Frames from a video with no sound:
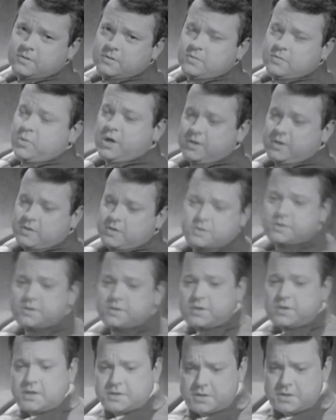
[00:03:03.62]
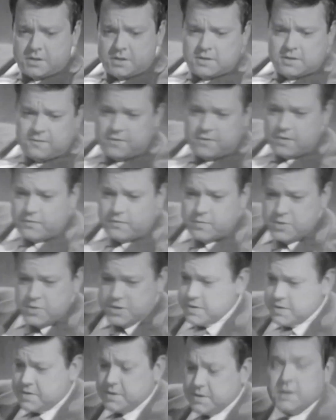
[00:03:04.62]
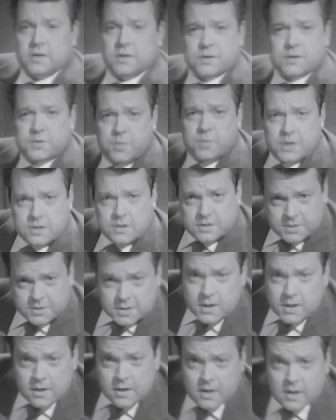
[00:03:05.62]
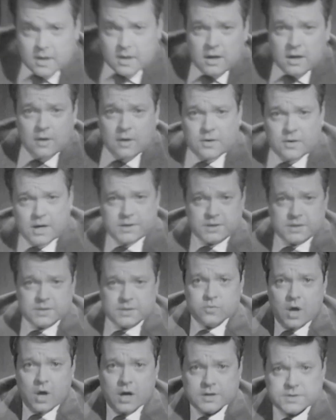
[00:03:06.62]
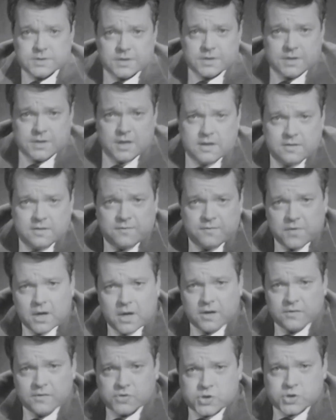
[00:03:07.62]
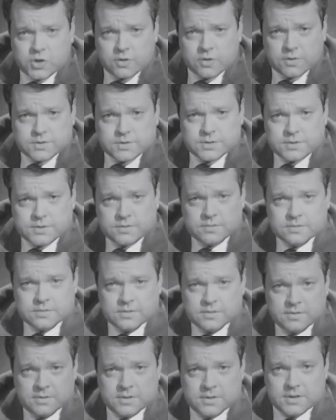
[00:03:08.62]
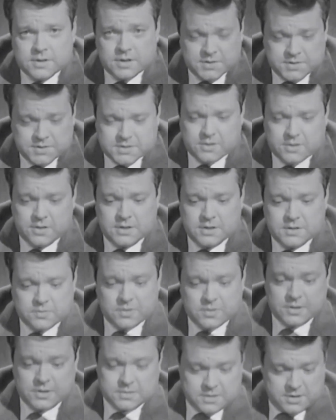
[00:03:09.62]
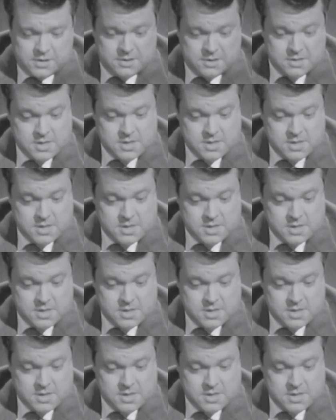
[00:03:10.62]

My goodness, I certainly feel for Mrs. Siddons, because how nice it was on the other 5 shows in this series when I